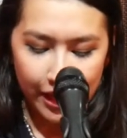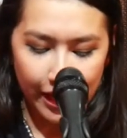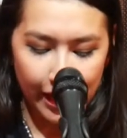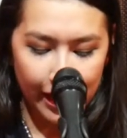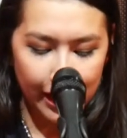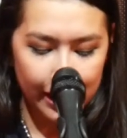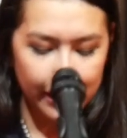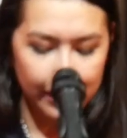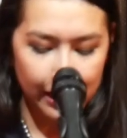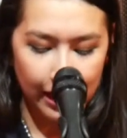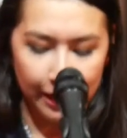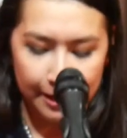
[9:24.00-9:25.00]

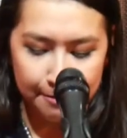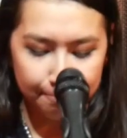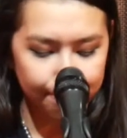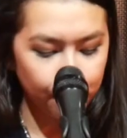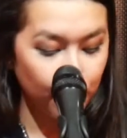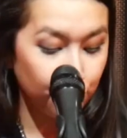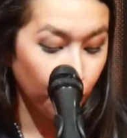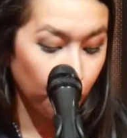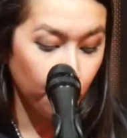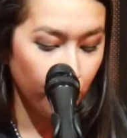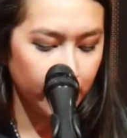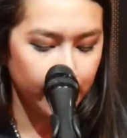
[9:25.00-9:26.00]
and was not
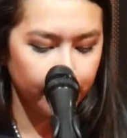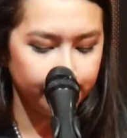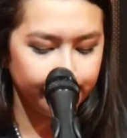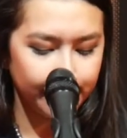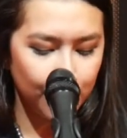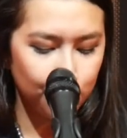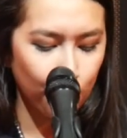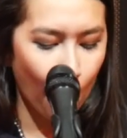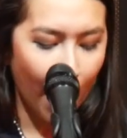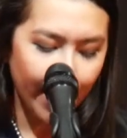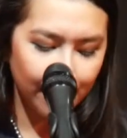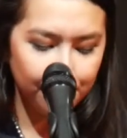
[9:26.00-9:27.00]
working. So
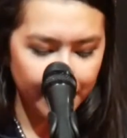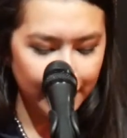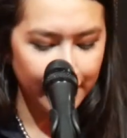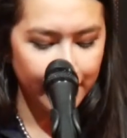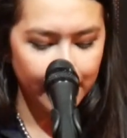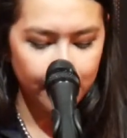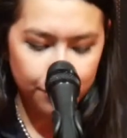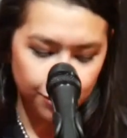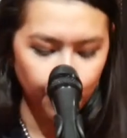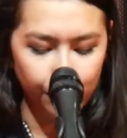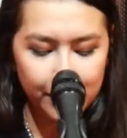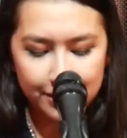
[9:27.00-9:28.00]
I really
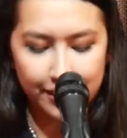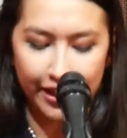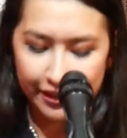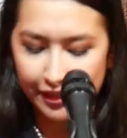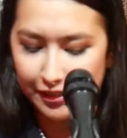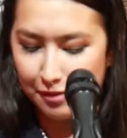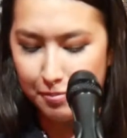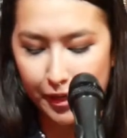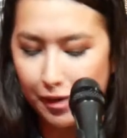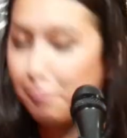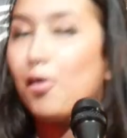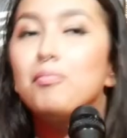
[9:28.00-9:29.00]
soon decided and
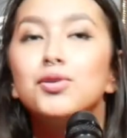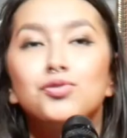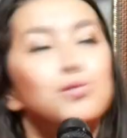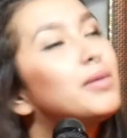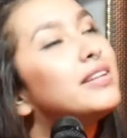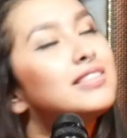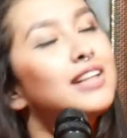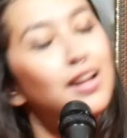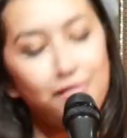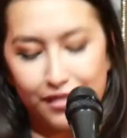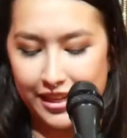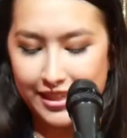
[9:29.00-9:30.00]
made a promise to
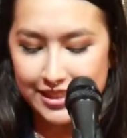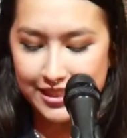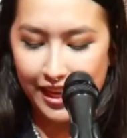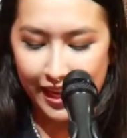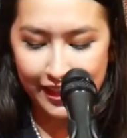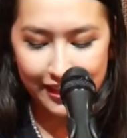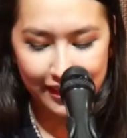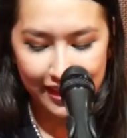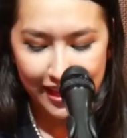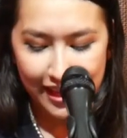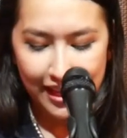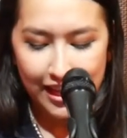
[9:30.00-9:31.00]
myself, and I said,
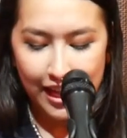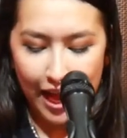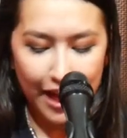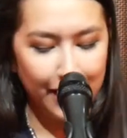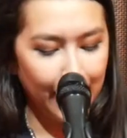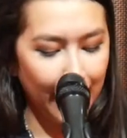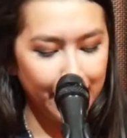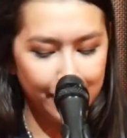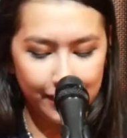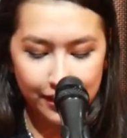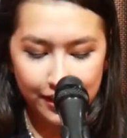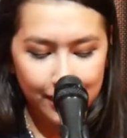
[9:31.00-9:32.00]

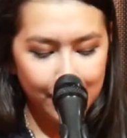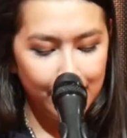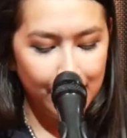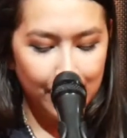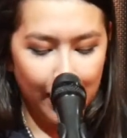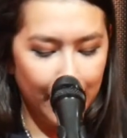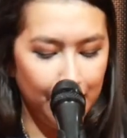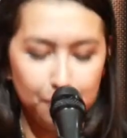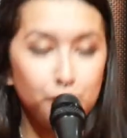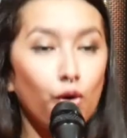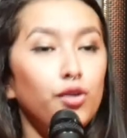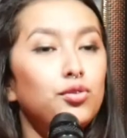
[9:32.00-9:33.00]
I
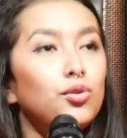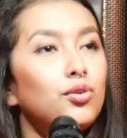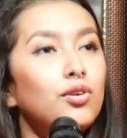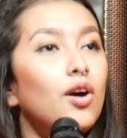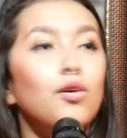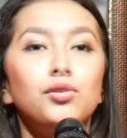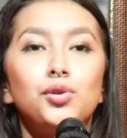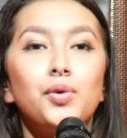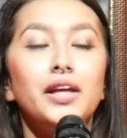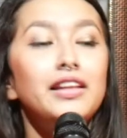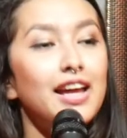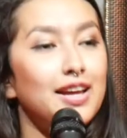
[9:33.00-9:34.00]
am going to go to
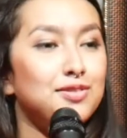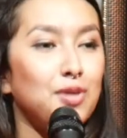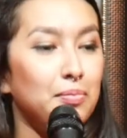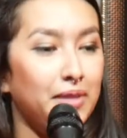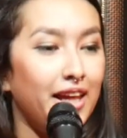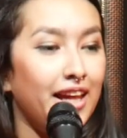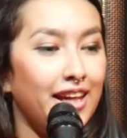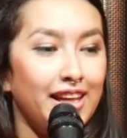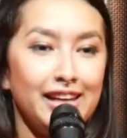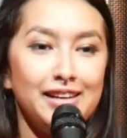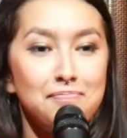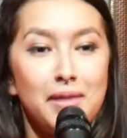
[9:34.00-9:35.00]
India someday,
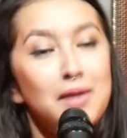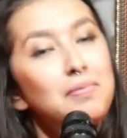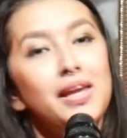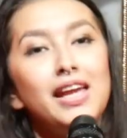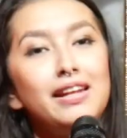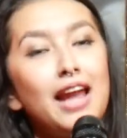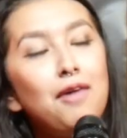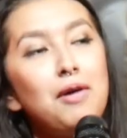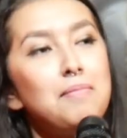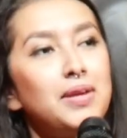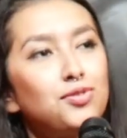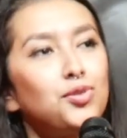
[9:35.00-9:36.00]
and maybe now
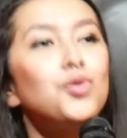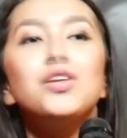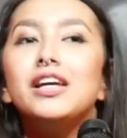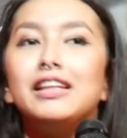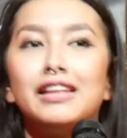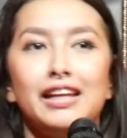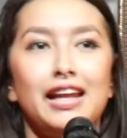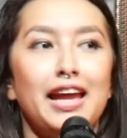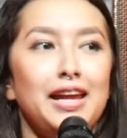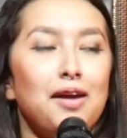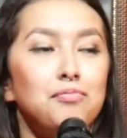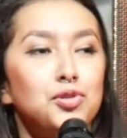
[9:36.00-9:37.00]
I'm a student and I
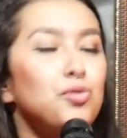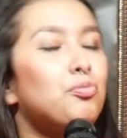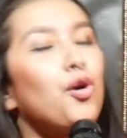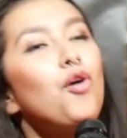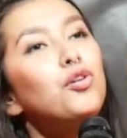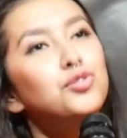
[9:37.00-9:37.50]
am too broke